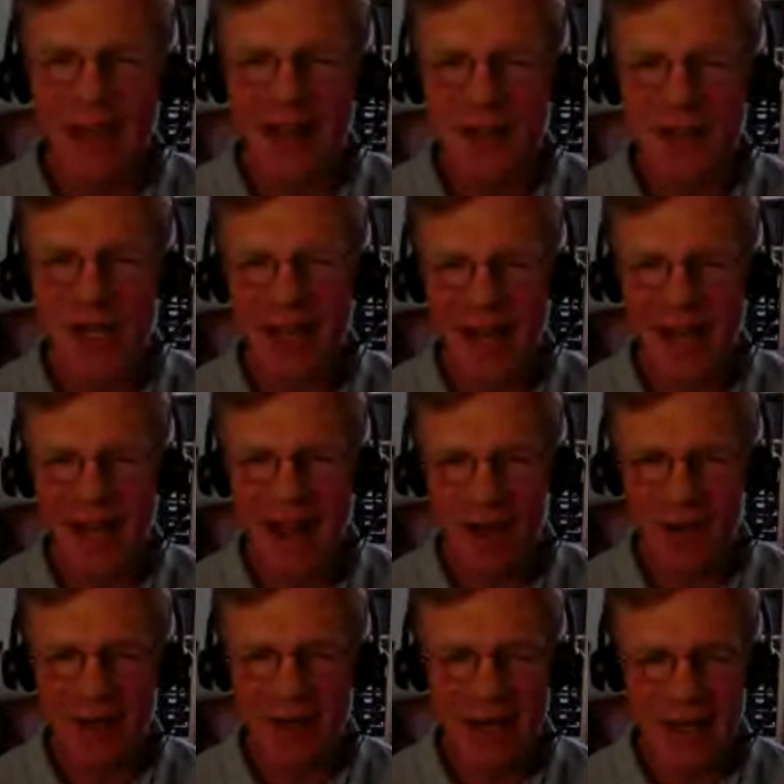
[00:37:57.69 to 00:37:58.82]
I'll check it
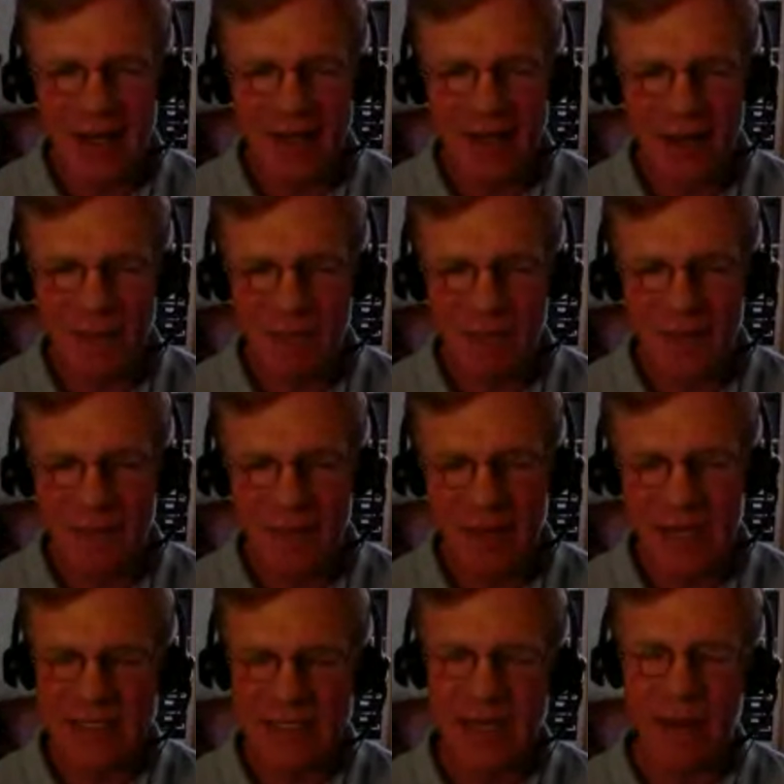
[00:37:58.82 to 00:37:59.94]
out, and
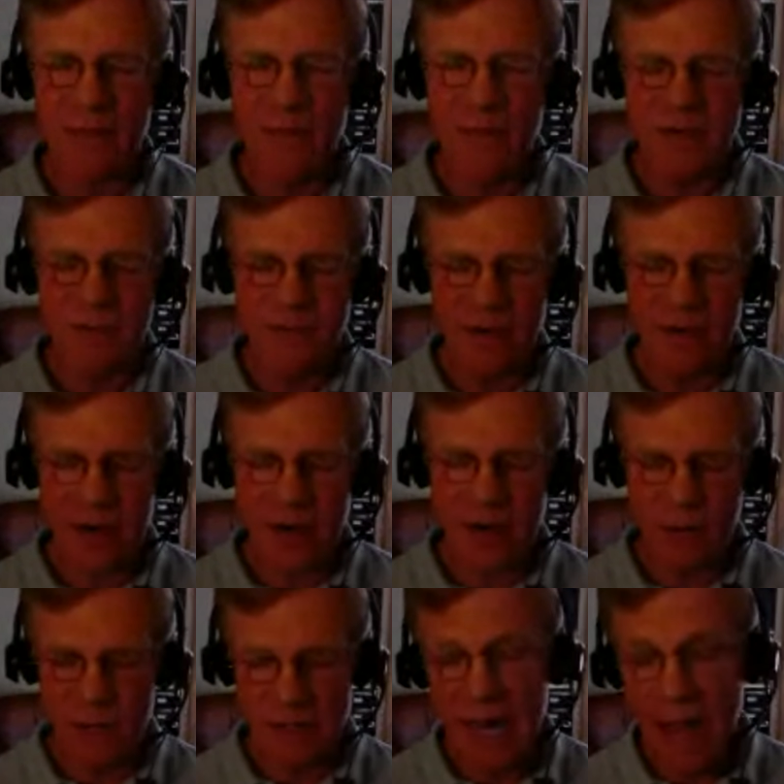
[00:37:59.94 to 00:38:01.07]
because I was very
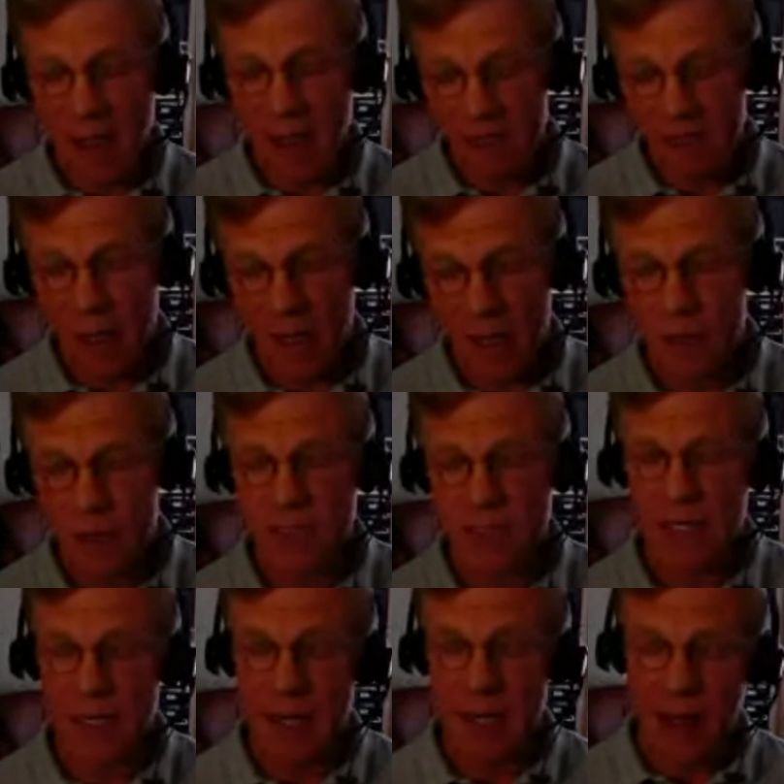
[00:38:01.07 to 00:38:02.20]
interested, and I am very
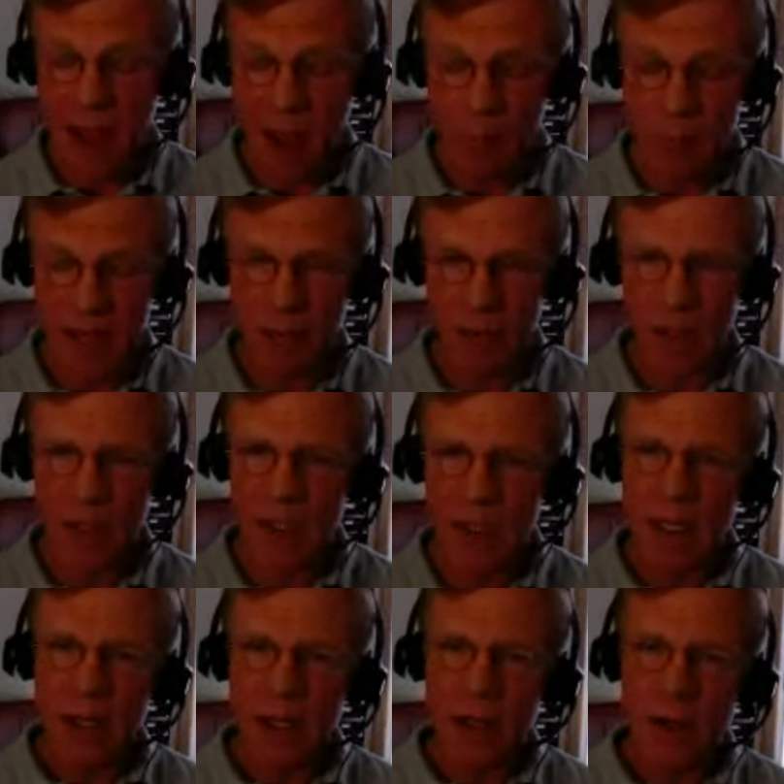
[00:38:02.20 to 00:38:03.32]
interested in how people
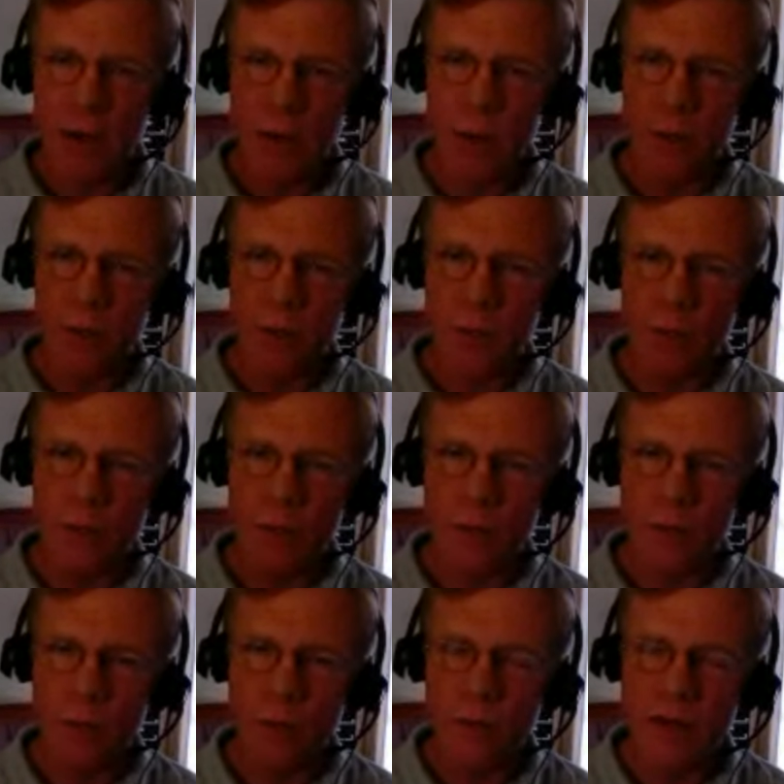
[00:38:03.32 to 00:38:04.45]
who
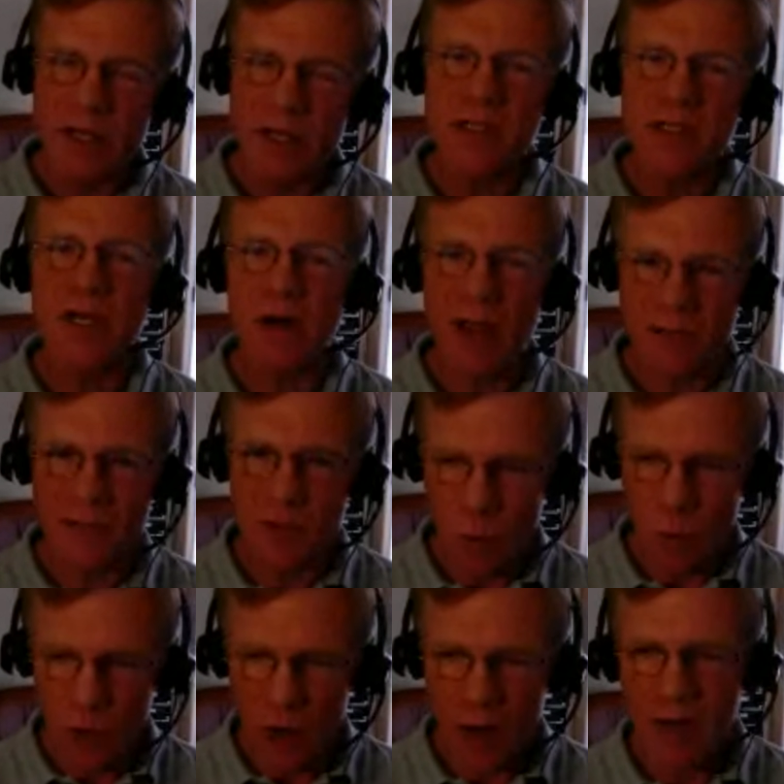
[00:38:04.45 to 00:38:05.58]
this is their life's
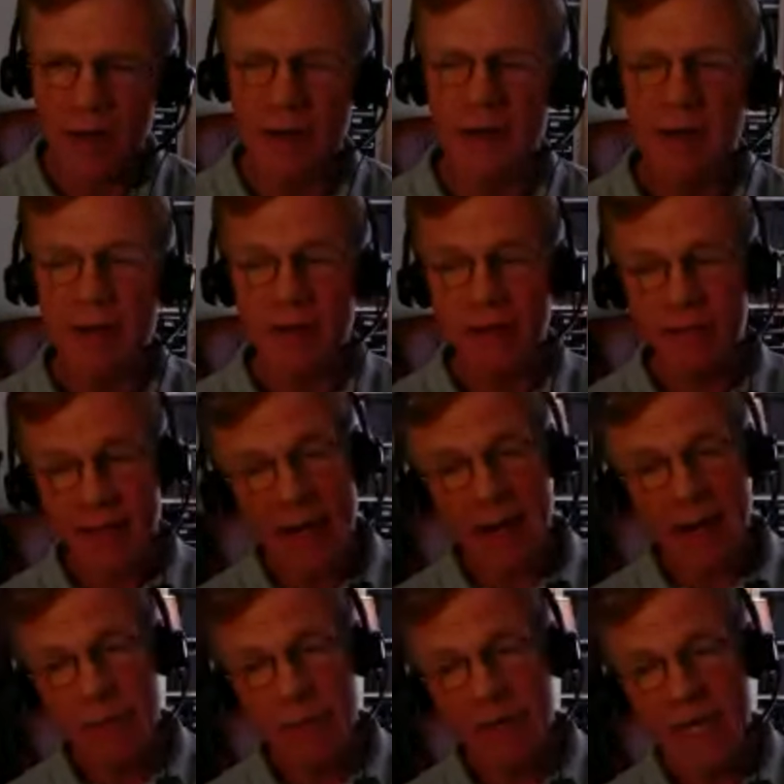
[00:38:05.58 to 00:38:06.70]
work
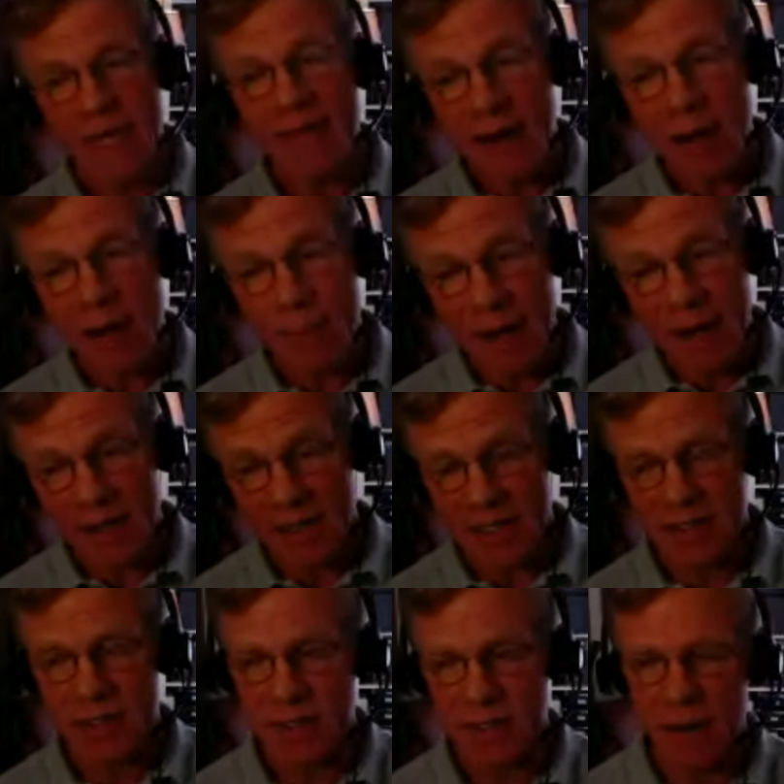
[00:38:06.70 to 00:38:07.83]
think what they think about
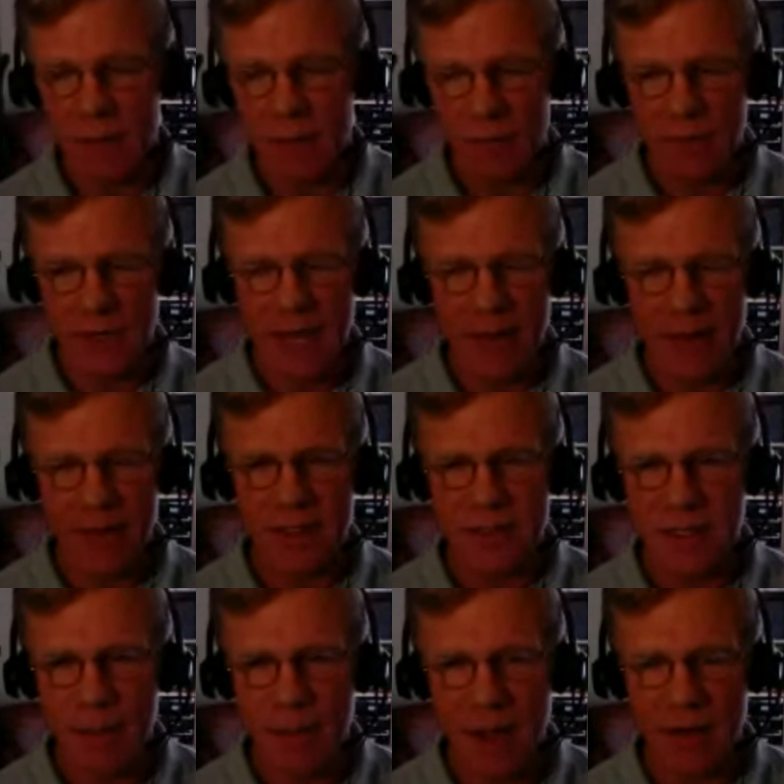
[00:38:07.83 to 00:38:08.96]
this, you know, now that it's
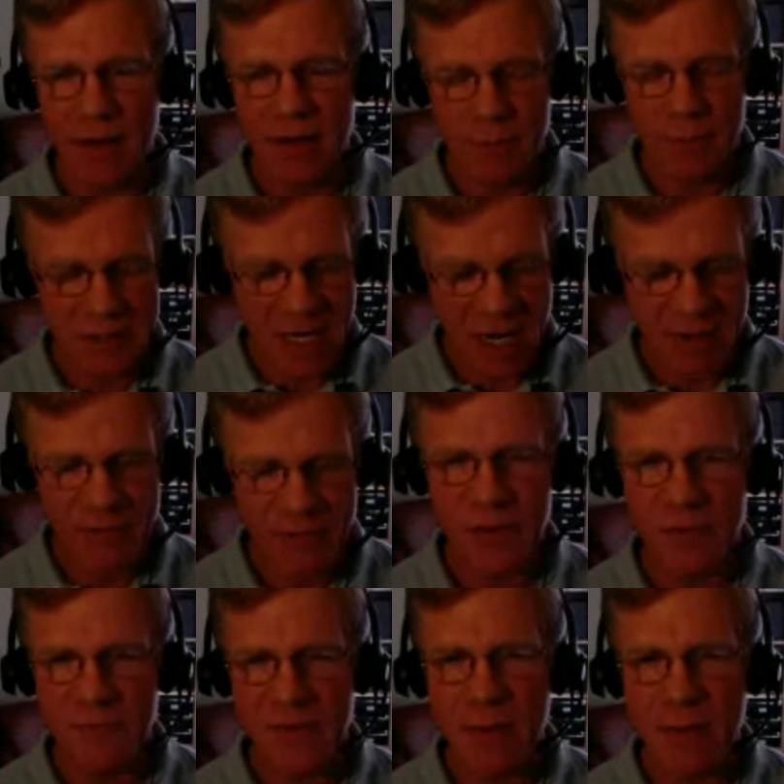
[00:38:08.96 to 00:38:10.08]
come out, and it was kind of you to
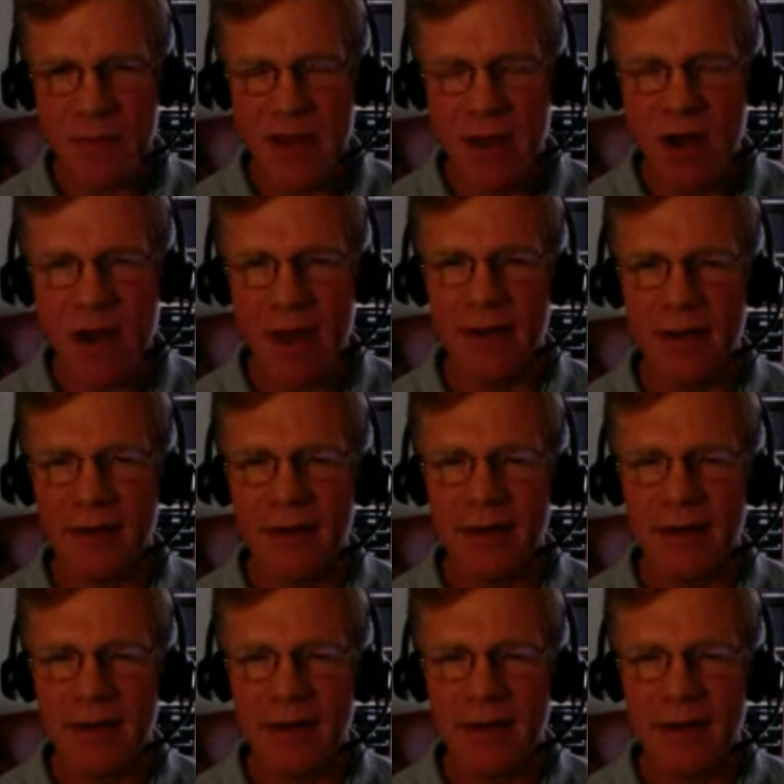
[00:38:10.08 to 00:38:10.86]
invite me on.